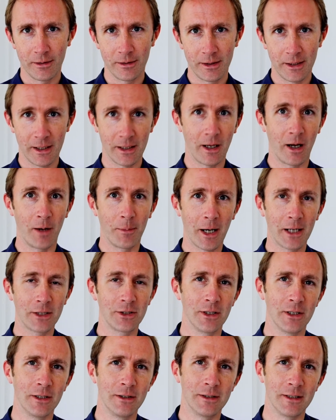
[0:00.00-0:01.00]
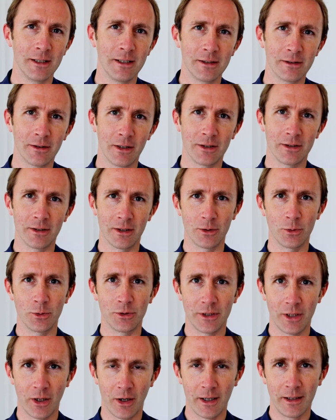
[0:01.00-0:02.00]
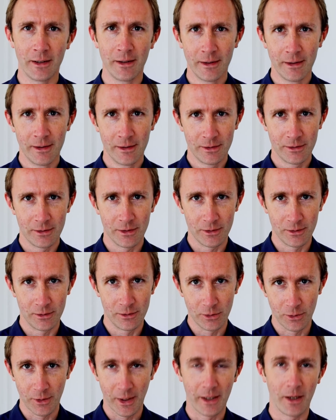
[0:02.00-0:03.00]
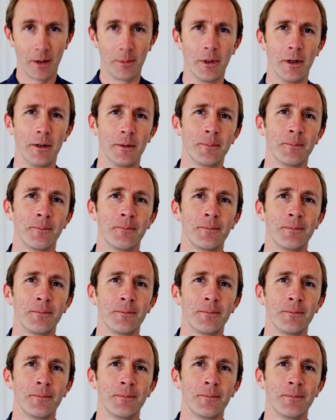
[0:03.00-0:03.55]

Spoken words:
GitHub Actions and inside Circle CI to do that upload.